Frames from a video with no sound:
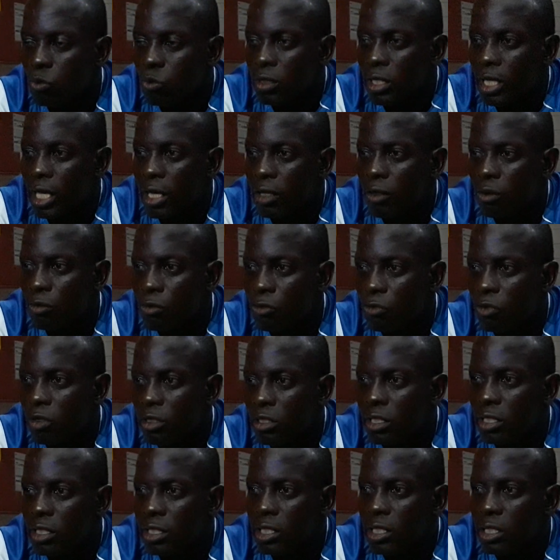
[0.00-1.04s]
We had a
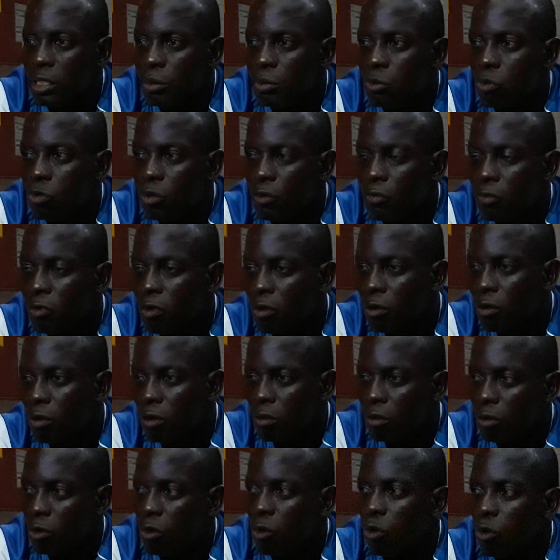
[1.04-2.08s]
friendly game with an
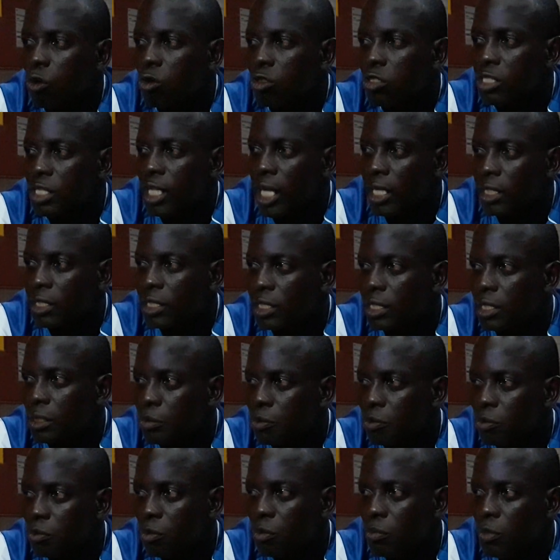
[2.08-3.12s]
all-star team,